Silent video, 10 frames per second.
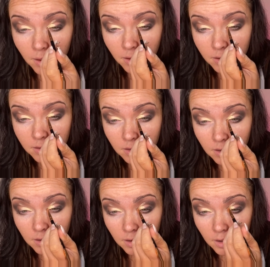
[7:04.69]
And
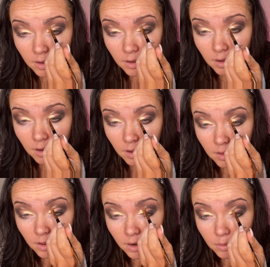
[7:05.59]
then take a
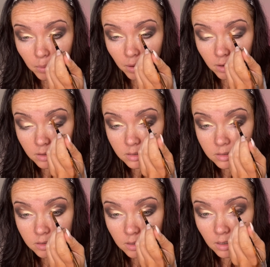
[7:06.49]
liner
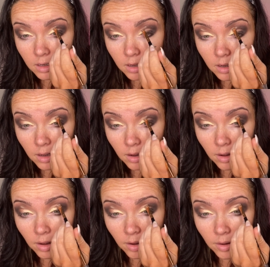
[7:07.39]
brush. This
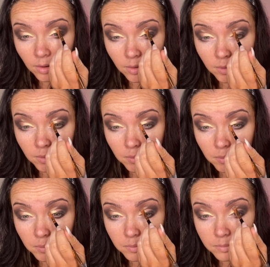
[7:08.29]
doesn't have to be
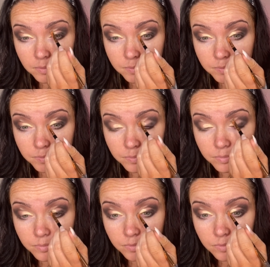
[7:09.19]
like perfect,
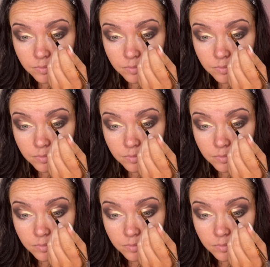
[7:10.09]
but you're